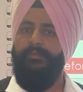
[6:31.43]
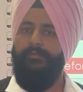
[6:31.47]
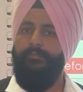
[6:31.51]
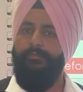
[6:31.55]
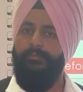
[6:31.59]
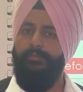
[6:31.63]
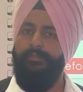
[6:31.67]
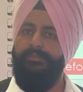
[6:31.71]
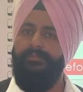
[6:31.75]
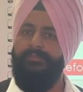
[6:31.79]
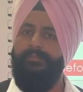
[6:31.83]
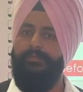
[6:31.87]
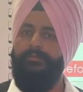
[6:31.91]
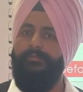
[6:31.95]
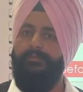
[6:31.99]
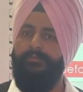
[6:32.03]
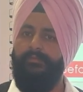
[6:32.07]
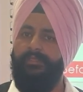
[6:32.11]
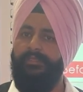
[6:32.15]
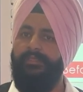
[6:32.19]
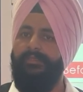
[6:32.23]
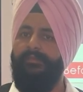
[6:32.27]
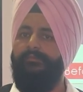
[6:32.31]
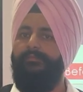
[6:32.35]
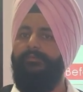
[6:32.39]
who is
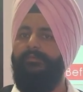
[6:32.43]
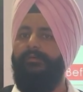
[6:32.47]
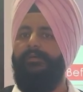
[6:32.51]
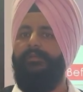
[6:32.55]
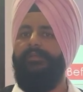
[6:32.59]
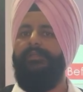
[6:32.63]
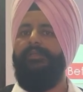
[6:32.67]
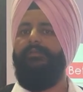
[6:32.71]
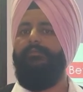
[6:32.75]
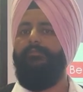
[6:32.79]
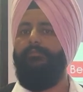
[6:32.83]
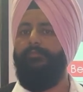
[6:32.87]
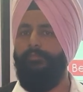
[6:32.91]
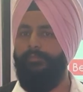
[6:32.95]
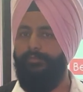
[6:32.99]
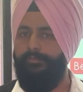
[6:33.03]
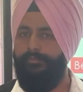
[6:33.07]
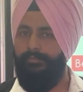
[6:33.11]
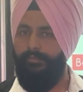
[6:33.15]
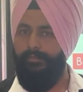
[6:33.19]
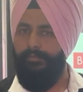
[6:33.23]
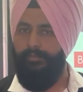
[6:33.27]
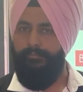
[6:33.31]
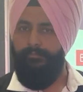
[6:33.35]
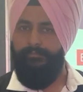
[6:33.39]
looking for a
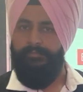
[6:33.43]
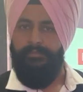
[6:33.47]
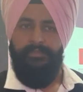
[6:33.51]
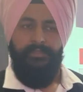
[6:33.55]
good job.